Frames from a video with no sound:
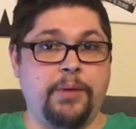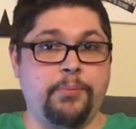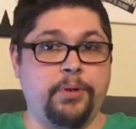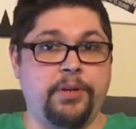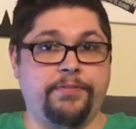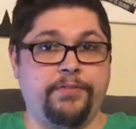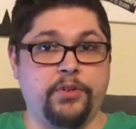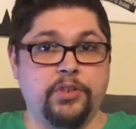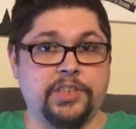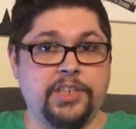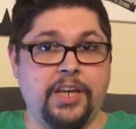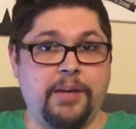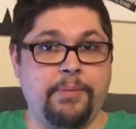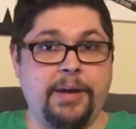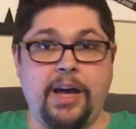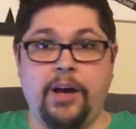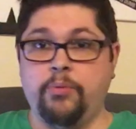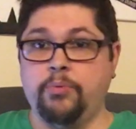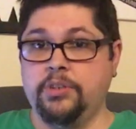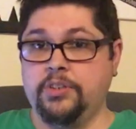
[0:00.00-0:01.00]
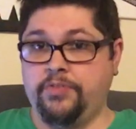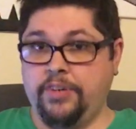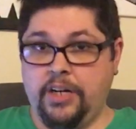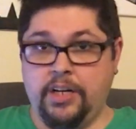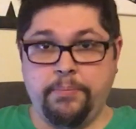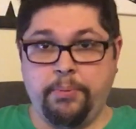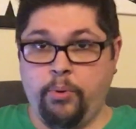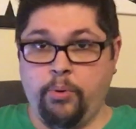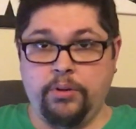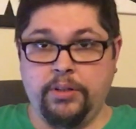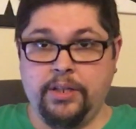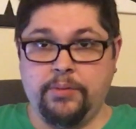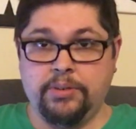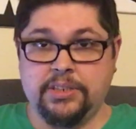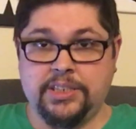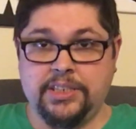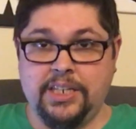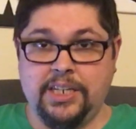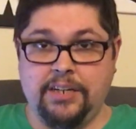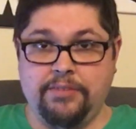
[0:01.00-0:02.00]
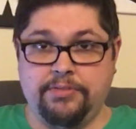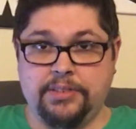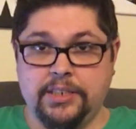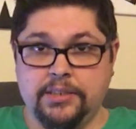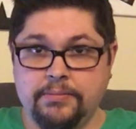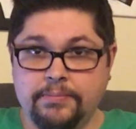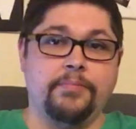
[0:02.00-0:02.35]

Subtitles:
when it first came out, was very poorly received.